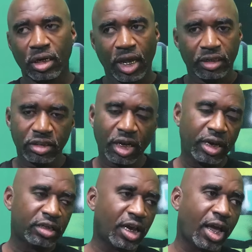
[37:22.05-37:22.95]
At the
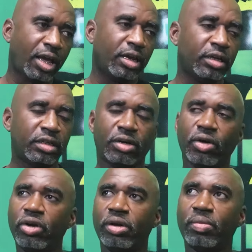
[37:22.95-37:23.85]
same time, it's
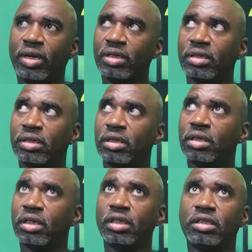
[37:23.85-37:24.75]
dirty, my
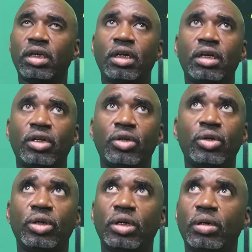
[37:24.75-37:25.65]
because
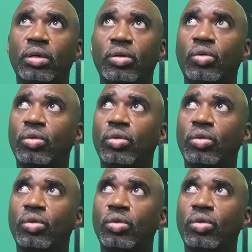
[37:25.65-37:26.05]
you